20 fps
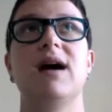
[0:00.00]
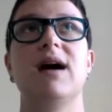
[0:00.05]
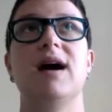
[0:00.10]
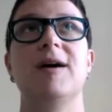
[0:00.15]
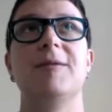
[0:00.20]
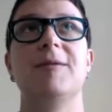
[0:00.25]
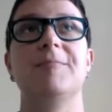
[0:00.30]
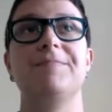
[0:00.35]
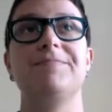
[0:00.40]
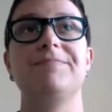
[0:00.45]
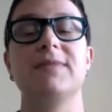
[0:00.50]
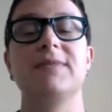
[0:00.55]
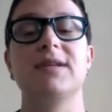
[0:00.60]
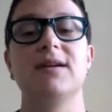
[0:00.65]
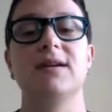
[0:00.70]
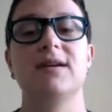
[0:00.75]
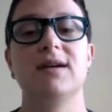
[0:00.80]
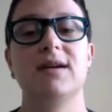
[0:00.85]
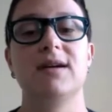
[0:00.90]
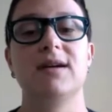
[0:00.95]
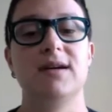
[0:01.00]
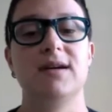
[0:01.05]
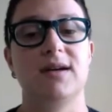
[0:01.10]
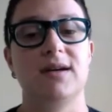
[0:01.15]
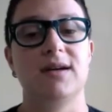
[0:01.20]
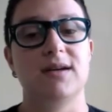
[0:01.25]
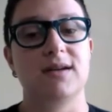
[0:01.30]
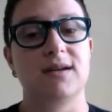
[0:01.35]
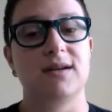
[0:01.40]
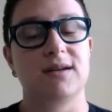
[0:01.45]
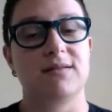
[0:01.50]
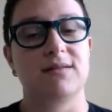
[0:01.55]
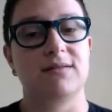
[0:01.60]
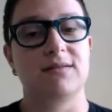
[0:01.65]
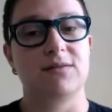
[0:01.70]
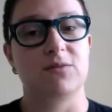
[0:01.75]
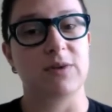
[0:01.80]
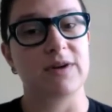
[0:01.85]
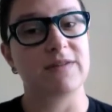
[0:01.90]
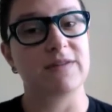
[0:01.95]
um,
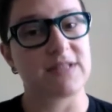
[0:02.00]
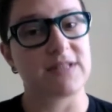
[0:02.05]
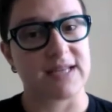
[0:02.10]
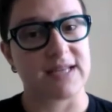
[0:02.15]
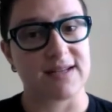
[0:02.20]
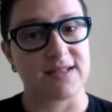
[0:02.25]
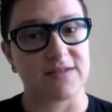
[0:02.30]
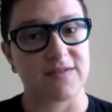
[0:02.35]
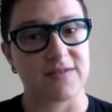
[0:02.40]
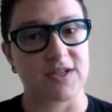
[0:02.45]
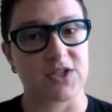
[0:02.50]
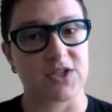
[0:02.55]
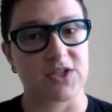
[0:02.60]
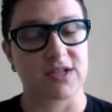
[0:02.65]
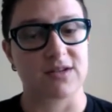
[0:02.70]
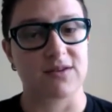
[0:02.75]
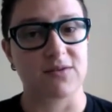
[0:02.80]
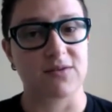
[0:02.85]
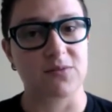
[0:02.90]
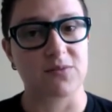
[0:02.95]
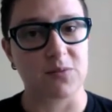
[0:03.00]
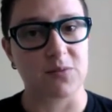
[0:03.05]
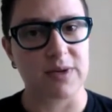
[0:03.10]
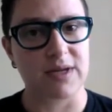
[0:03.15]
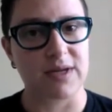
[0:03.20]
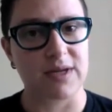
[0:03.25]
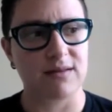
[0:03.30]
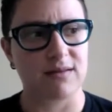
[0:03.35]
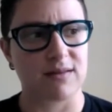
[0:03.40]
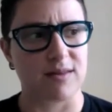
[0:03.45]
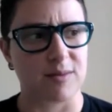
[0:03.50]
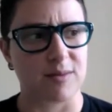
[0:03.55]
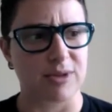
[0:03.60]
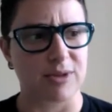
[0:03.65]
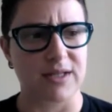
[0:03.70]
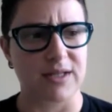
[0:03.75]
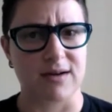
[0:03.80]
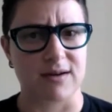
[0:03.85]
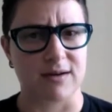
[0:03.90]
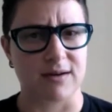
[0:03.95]
with the science fiction, with the
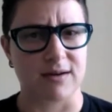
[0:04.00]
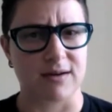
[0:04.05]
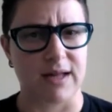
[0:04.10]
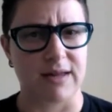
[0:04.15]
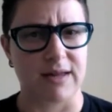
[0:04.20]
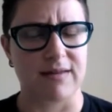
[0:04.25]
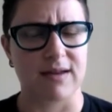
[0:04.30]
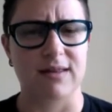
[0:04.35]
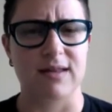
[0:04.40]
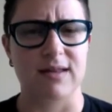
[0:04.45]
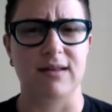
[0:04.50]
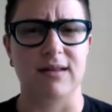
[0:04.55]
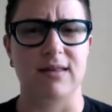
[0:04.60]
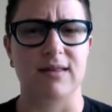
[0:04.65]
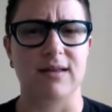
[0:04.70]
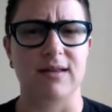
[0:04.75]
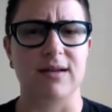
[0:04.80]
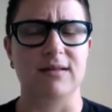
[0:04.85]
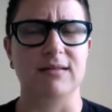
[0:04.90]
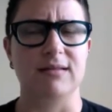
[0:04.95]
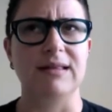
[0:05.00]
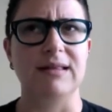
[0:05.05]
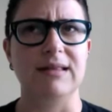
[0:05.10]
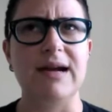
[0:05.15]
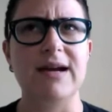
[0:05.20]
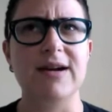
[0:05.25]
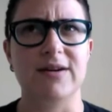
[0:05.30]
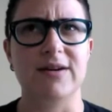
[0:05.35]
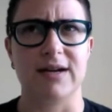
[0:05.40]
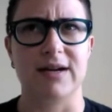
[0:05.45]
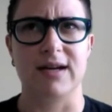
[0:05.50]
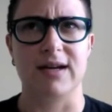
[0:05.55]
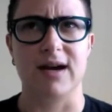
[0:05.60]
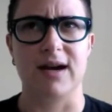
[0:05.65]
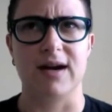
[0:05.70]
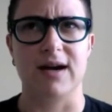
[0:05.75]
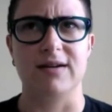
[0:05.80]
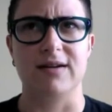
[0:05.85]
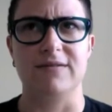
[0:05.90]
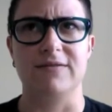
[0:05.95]
political. I think that the layering
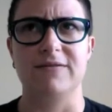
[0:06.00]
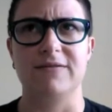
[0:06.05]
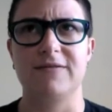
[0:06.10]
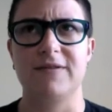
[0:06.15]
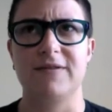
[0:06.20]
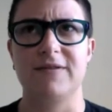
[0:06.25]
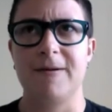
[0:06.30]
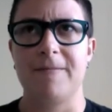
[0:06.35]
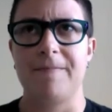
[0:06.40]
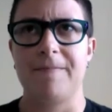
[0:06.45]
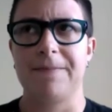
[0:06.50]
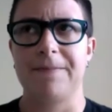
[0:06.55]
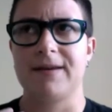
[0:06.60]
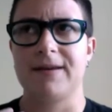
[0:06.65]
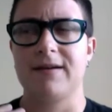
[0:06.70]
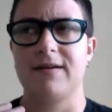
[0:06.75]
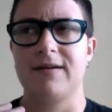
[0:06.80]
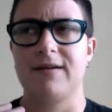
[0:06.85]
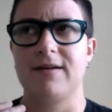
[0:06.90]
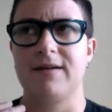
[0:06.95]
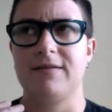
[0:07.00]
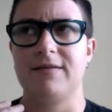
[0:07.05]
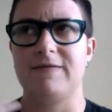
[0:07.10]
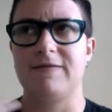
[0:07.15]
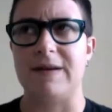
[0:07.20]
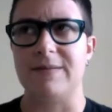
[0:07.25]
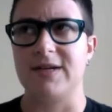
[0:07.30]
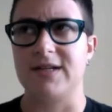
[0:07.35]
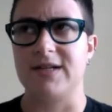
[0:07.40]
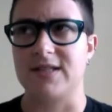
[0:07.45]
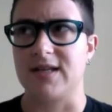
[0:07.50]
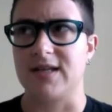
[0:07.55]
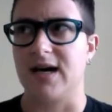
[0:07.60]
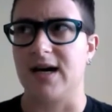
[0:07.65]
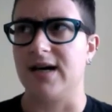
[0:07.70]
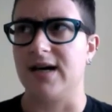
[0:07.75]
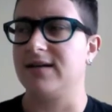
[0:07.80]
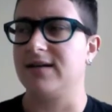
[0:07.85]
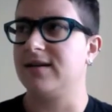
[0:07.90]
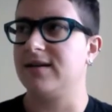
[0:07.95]
of feminist
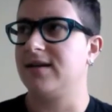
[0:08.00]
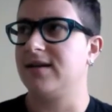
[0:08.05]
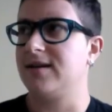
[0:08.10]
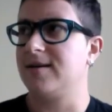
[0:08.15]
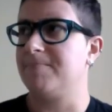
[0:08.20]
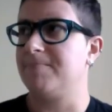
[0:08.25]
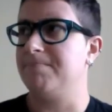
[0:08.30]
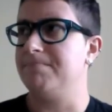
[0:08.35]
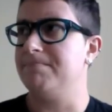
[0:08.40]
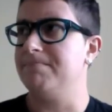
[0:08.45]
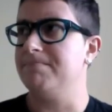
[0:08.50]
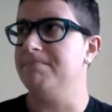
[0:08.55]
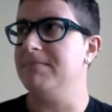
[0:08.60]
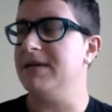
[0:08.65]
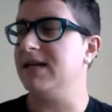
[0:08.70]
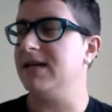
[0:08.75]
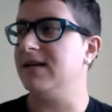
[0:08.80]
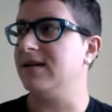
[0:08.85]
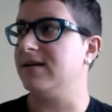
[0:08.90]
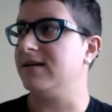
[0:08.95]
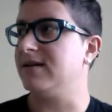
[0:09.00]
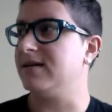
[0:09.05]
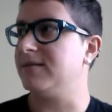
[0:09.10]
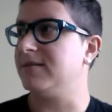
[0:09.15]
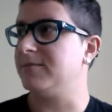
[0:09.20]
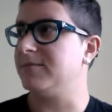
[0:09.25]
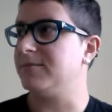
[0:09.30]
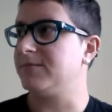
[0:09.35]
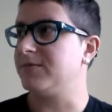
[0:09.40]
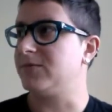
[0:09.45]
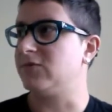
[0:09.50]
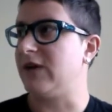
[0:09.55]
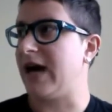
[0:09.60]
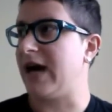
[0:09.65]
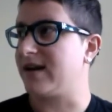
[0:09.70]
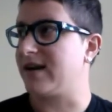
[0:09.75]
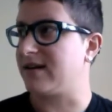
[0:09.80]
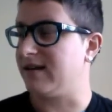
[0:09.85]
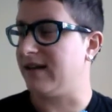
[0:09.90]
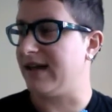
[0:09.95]
thought meeting
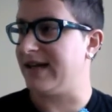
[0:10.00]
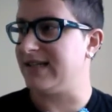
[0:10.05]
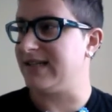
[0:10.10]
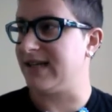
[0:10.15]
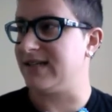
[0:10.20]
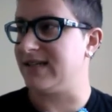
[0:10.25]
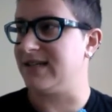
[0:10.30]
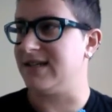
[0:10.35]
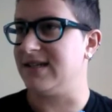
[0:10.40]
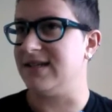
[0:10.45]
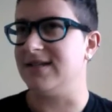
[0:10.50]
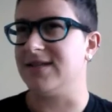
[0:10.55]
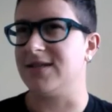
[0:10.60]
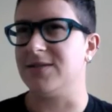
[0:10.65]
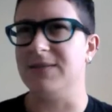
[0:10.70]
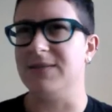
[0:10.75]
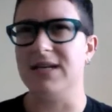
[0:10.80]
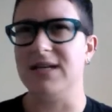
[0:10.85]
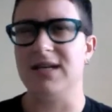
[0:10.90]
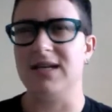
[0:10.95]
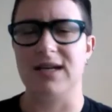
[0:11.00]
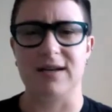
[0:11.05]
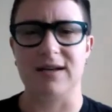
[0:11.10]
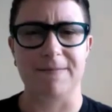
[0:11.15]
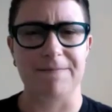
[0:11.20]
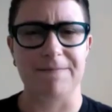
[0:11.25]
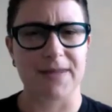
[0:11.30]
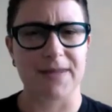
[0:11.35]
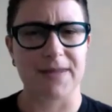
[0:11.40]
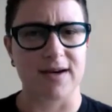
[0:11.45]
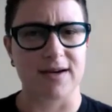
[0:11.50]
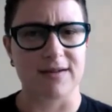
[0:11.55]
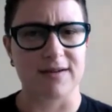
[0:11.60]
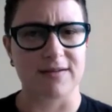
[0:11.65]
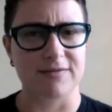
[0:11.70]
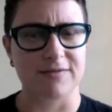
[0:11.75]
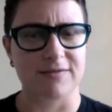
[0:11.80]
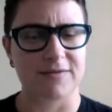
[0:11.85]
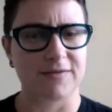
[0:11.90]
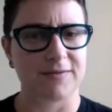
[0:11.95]
radical identities, meeting
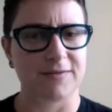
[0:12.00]
of